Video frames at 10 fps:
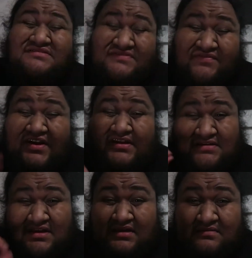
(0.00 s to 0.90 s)
it's Friday
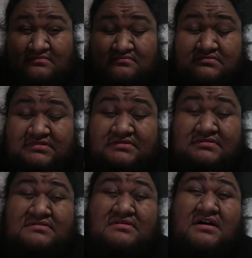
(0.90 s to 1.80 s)
night.
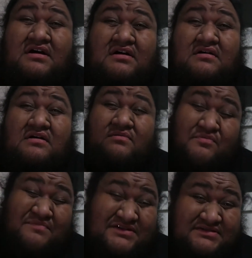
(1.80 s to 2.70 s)
I'm
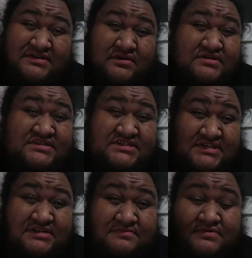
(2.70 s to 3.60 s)
about to go to
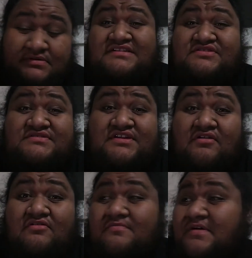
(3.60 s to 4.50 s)
sleep. As soon as I
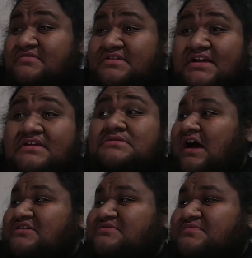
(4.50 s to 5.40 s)
got home, I
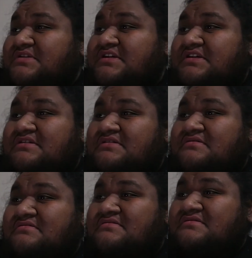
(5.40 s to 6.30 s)
was pretty keen